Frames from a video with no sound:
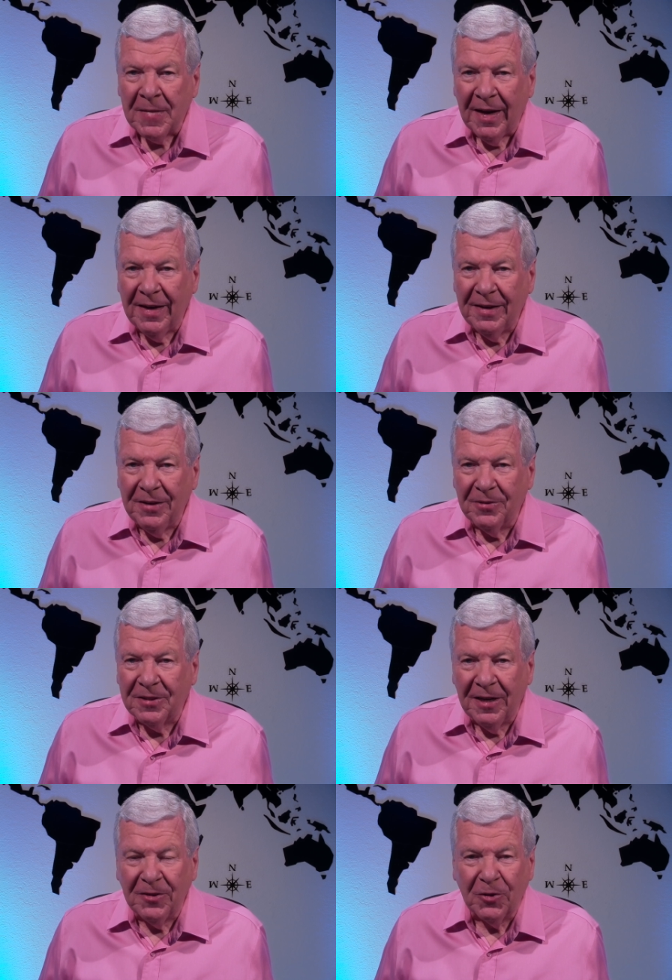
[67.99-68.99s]
and you
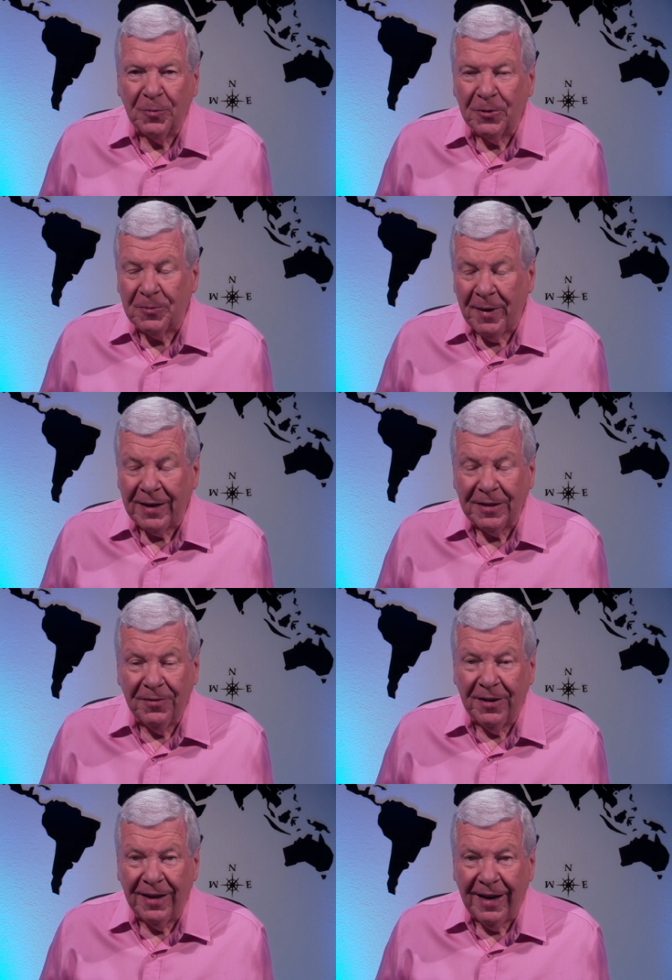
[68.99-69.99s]
change your perspective
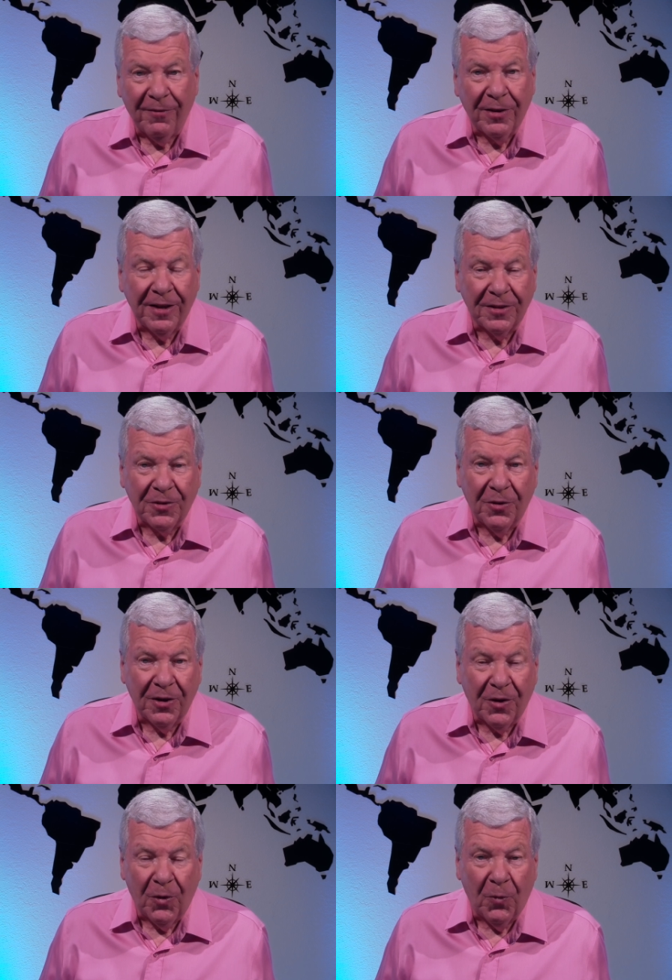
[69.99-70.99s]
that everything's going to
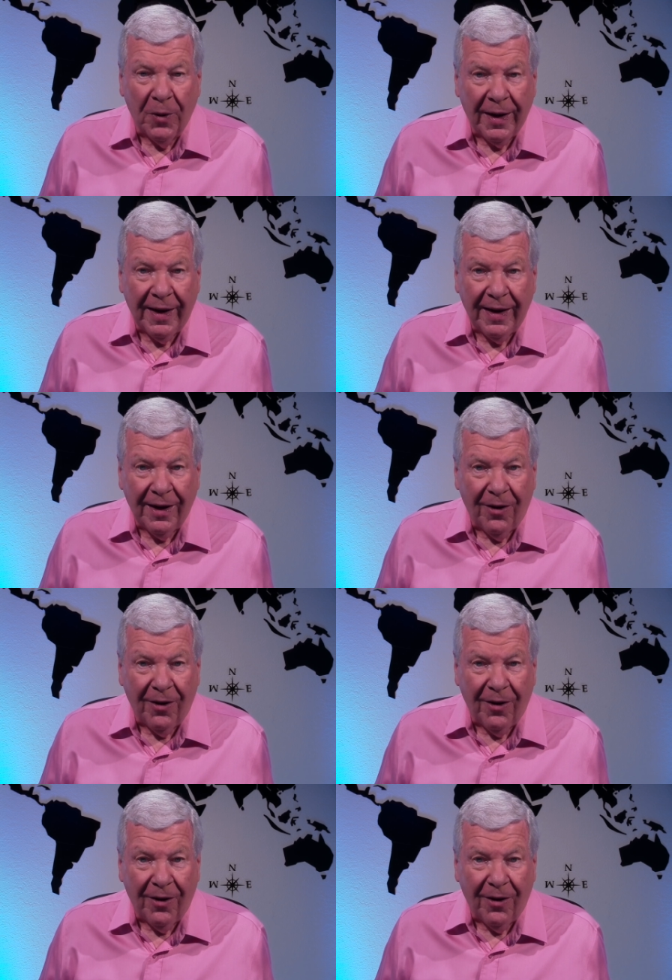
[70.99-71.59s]
go away,